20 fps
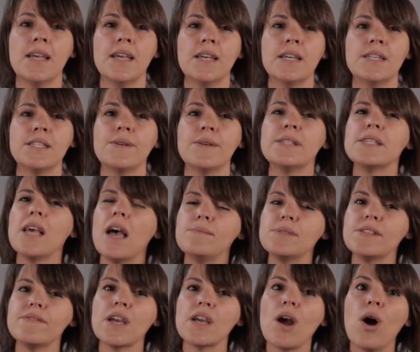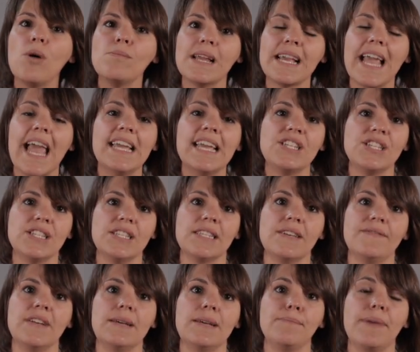So in terms of the complications
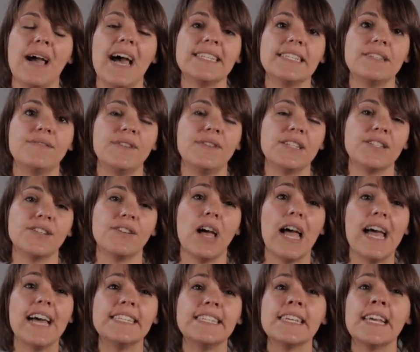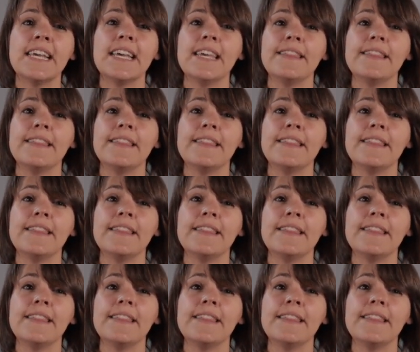of an impacted fetal head,